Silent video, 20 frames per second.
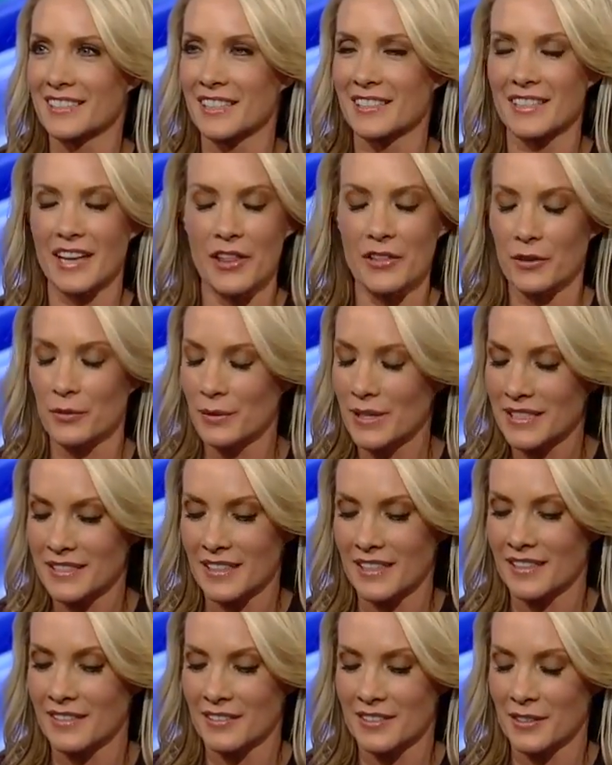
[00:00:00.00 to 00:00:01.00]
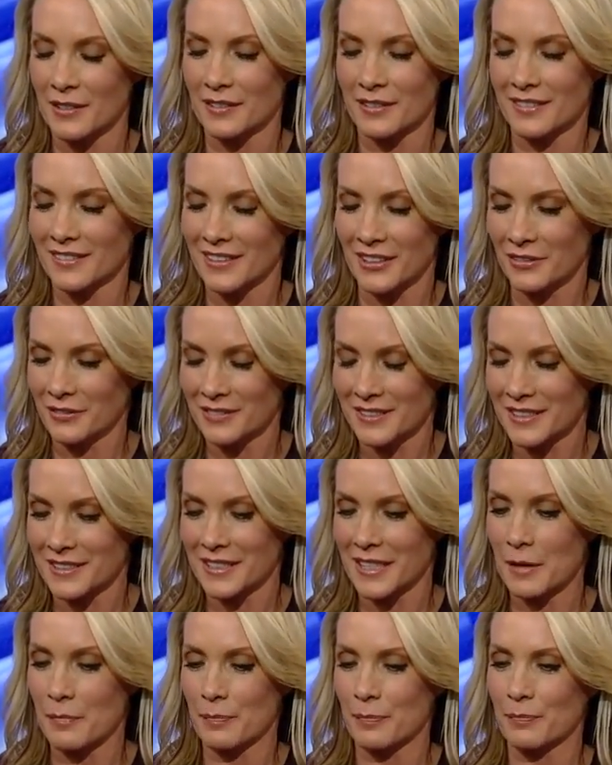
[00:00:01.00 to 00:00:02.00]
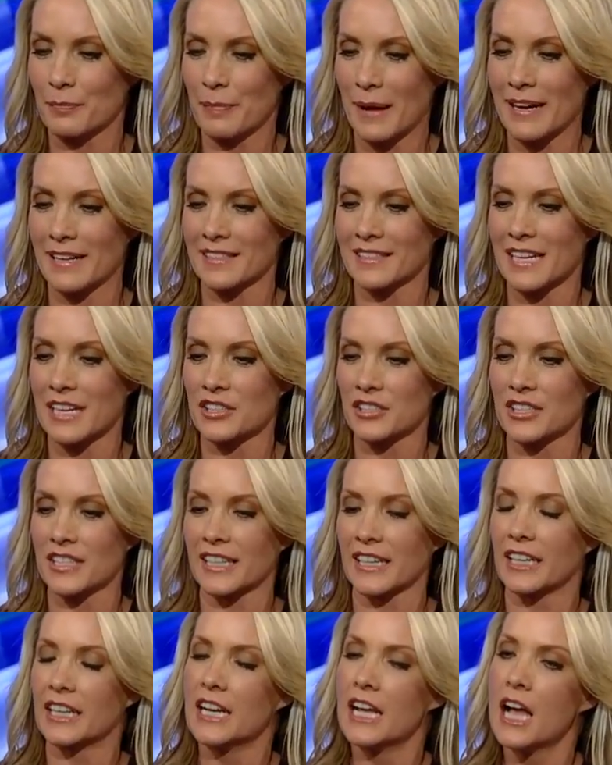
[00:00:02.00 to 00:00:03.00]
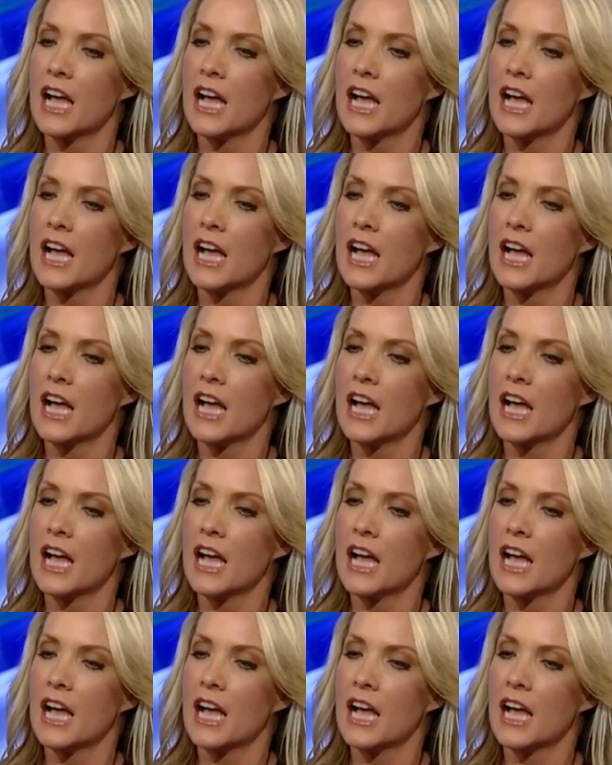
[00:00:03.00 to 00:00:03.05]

another reason to, you know, just keep paying attention here.